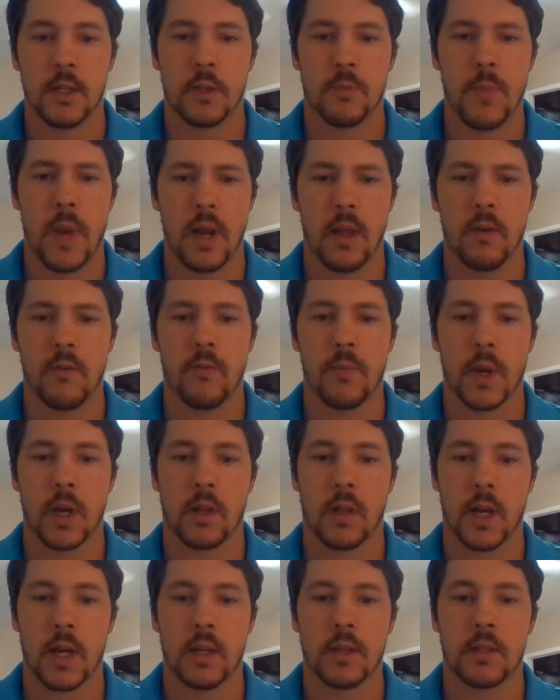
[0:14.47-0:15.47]
Many of my
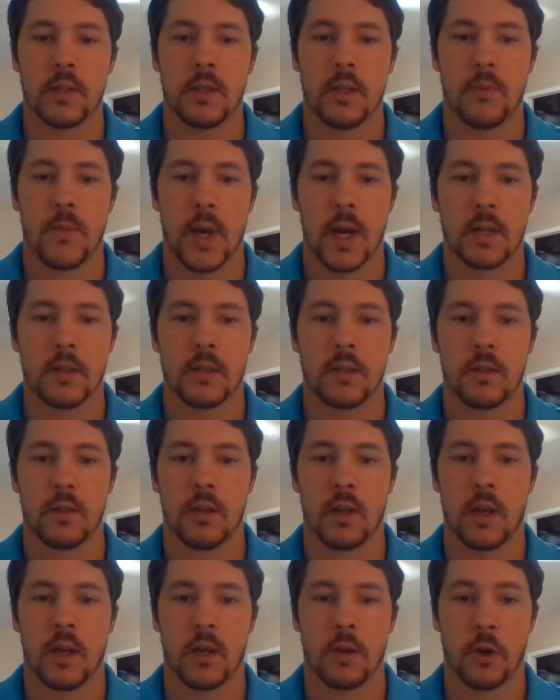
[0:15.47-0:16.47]
clients in the past
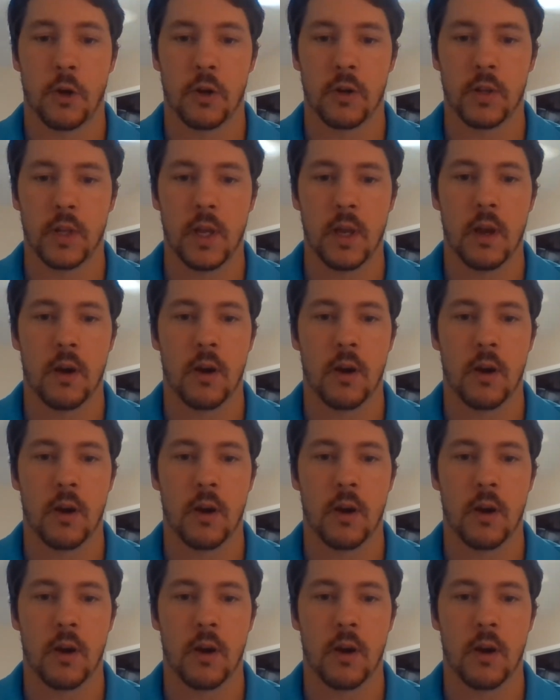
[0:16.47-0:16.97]
and currently